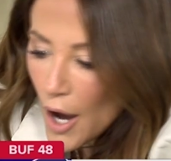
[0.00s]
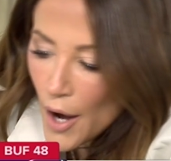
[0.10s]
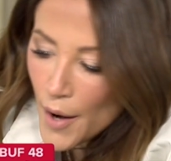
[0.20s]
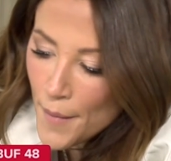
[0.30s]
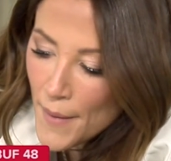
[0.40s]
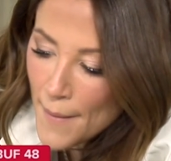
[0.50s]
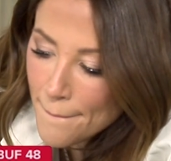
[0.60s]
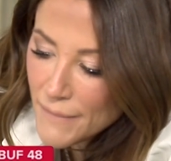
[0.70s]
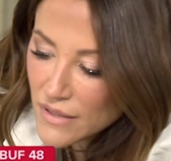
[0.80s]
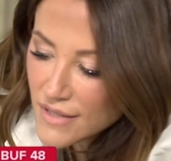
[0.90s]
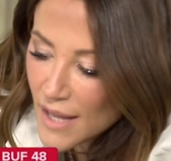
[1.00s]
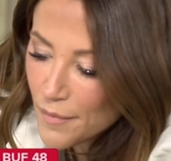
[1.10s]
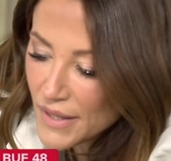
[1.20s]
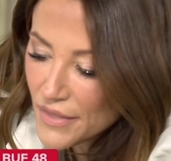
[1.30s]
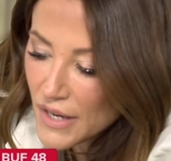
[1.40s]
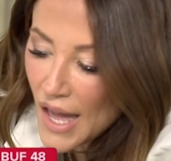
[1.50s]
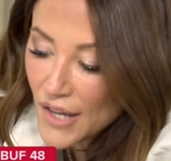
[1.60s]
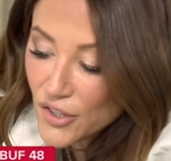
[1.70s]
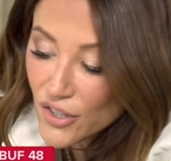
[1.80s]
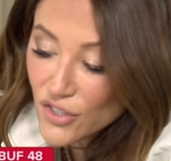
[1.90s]
Um, Bills can't beat the
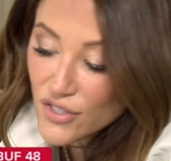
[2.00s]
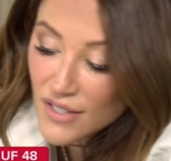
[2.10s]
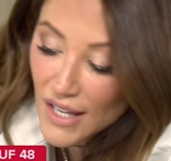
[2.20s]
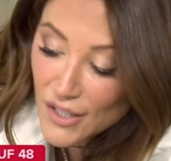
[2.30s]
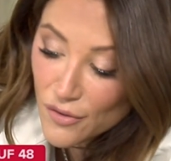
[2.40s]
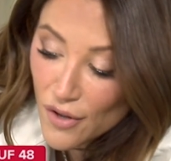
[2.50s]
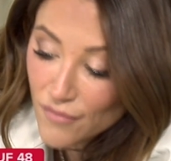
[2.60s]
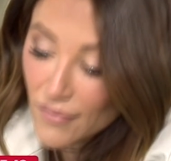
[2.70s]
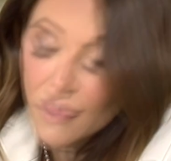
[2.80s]
Niners. I don't.